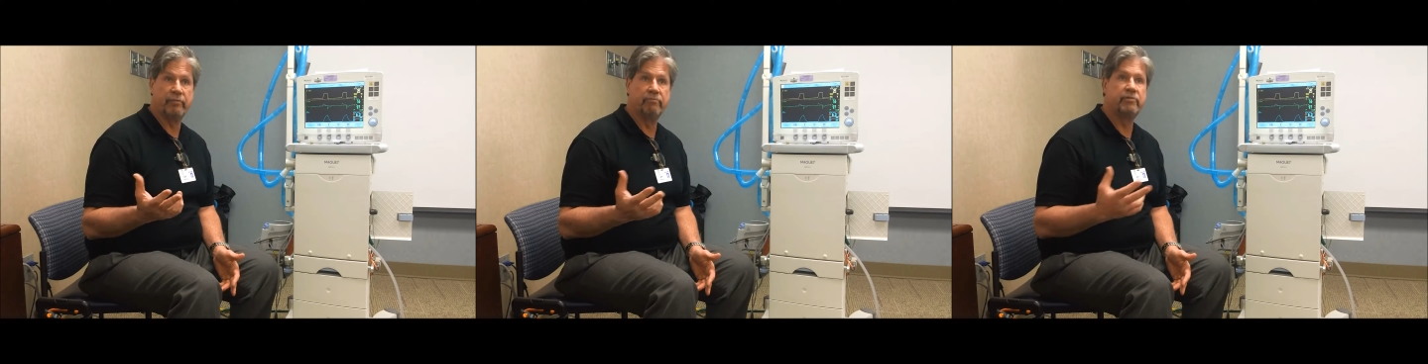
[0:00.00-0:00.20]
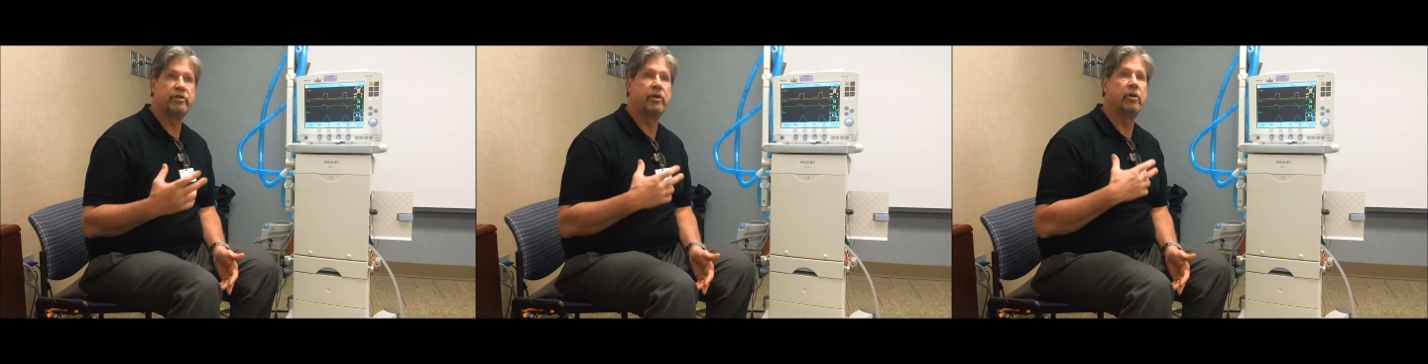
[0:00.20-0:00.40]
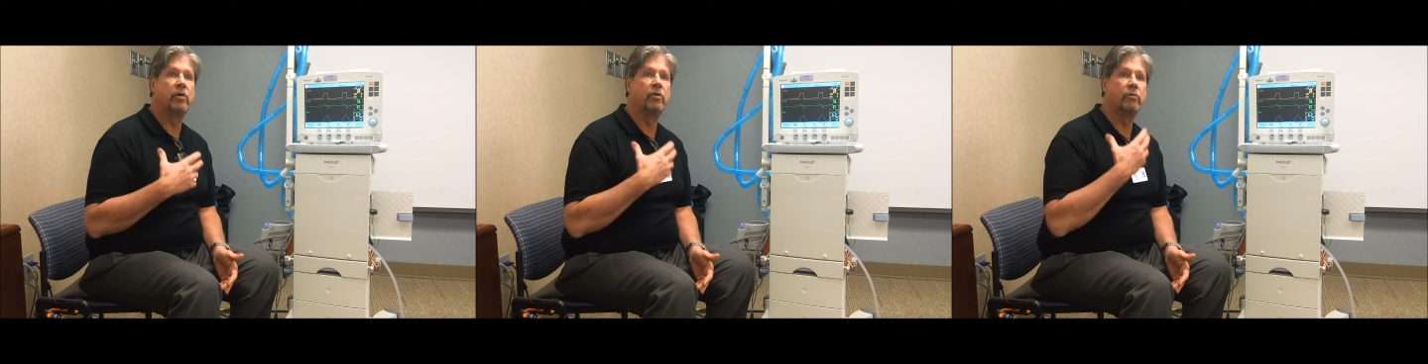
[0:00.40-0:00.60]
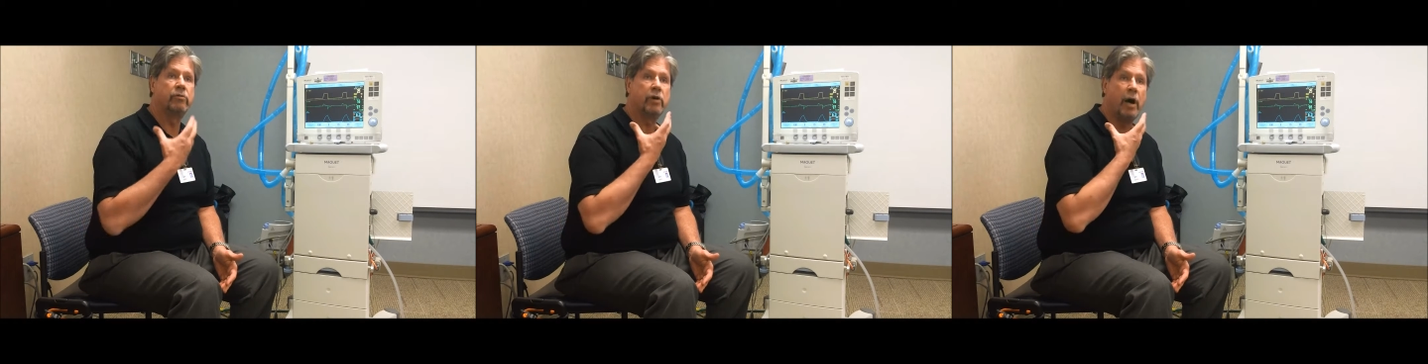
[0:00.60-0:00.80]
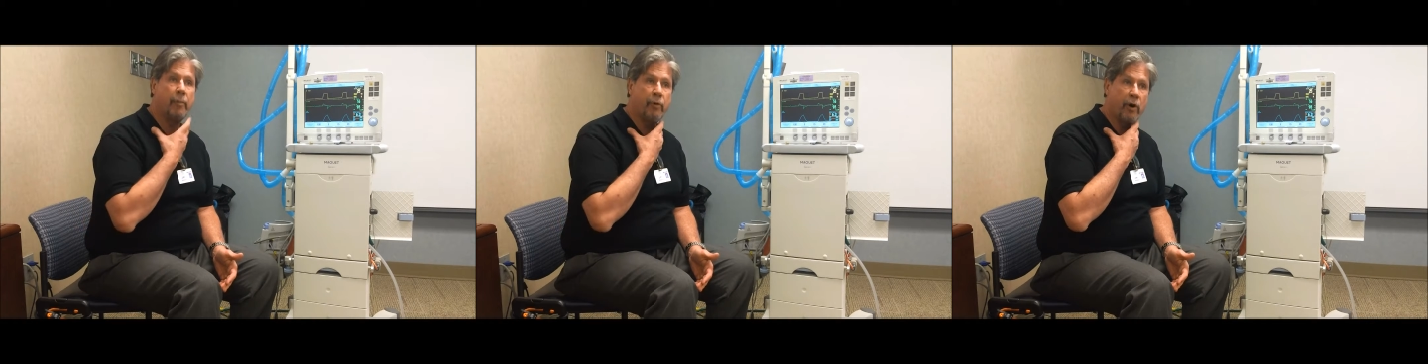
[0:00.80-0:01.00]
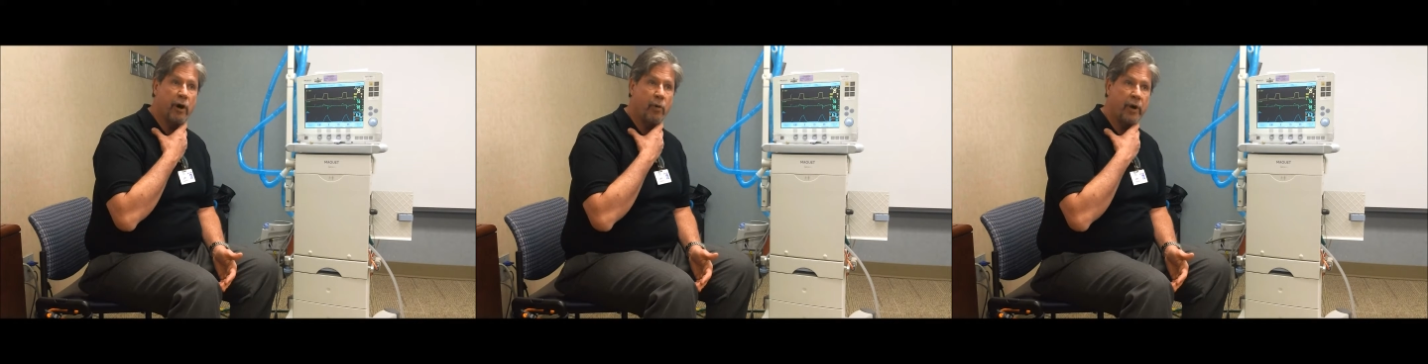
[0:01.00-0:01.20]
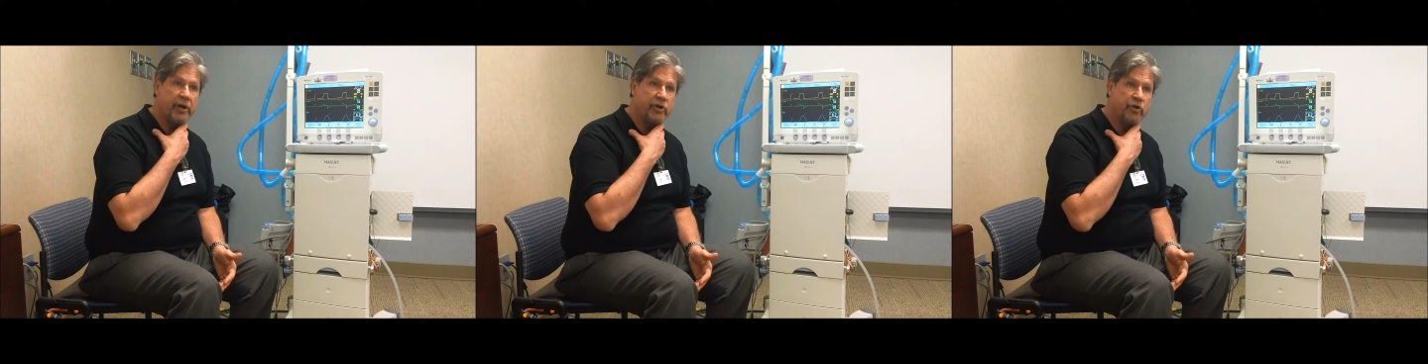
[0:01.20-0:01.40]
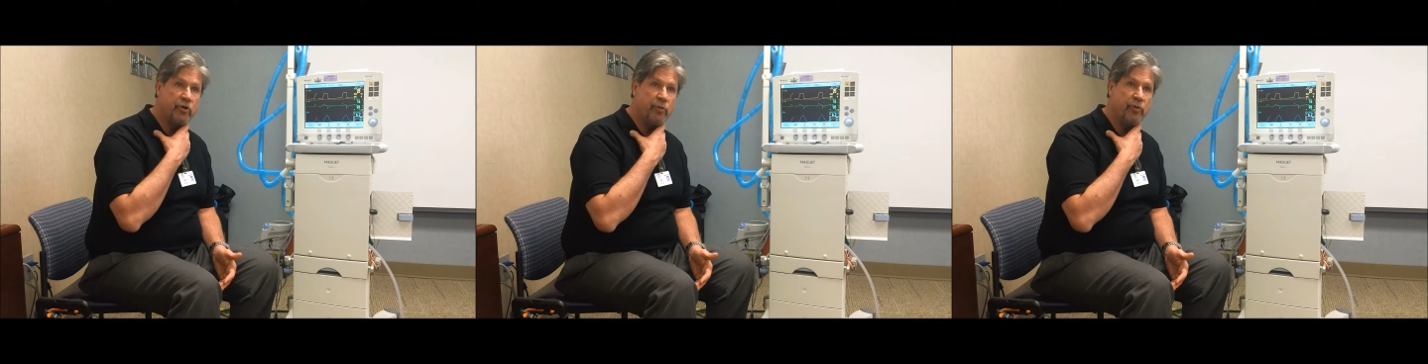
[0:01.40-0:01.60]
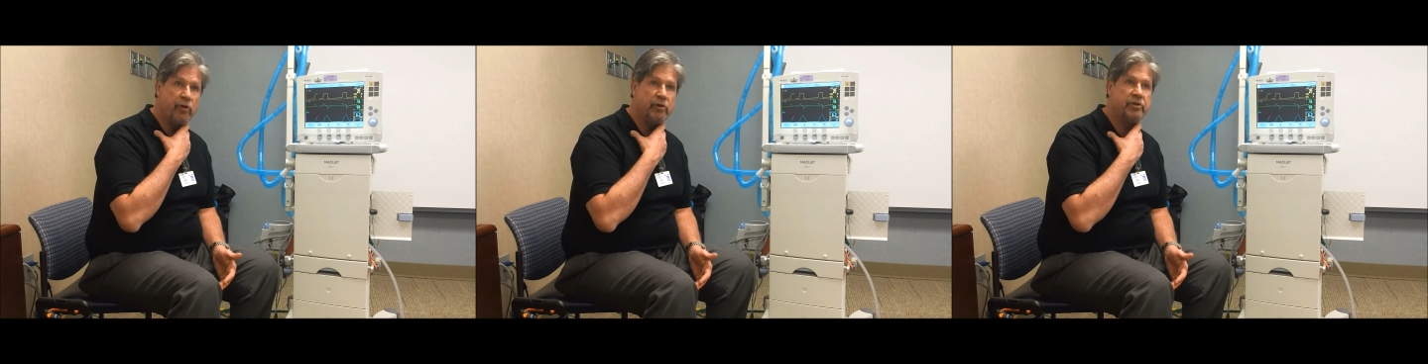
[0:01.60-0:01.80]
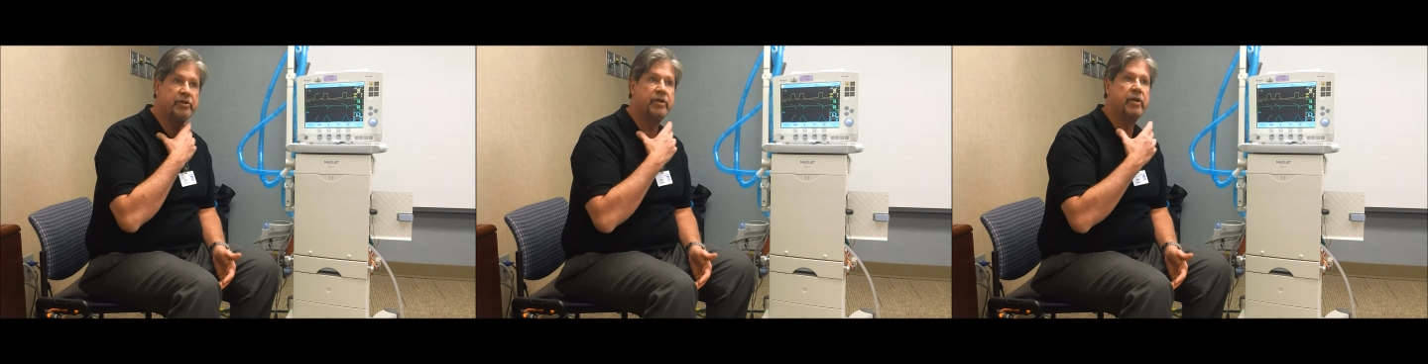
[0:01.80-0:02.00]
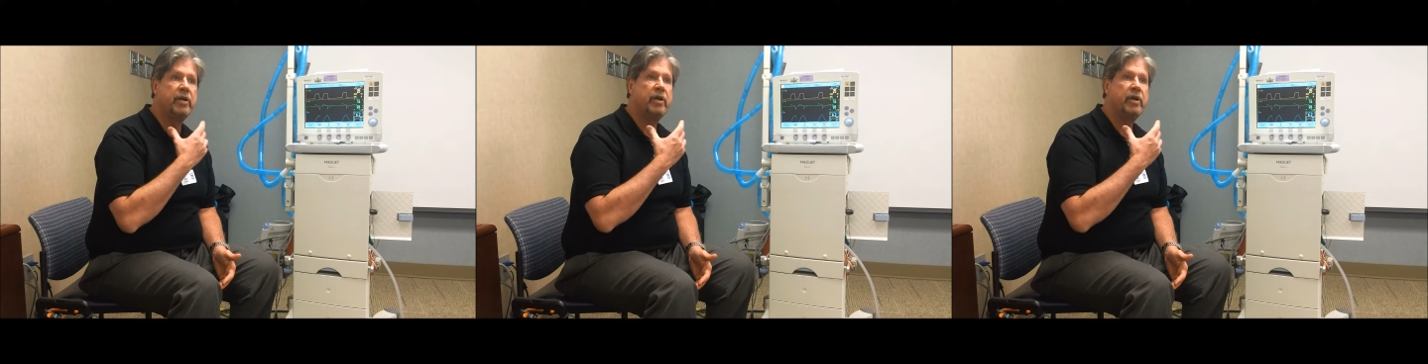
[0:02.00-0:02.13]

So upper airway tumors,